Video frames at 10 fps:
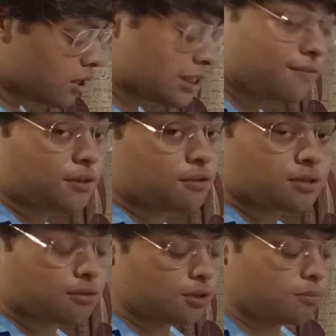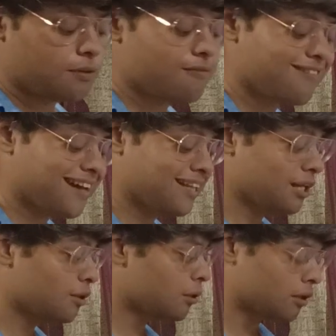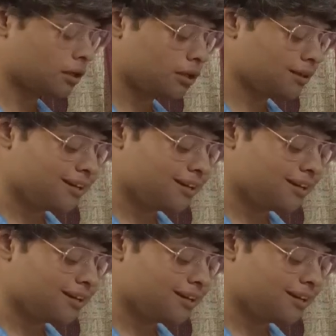This video is going to be very long.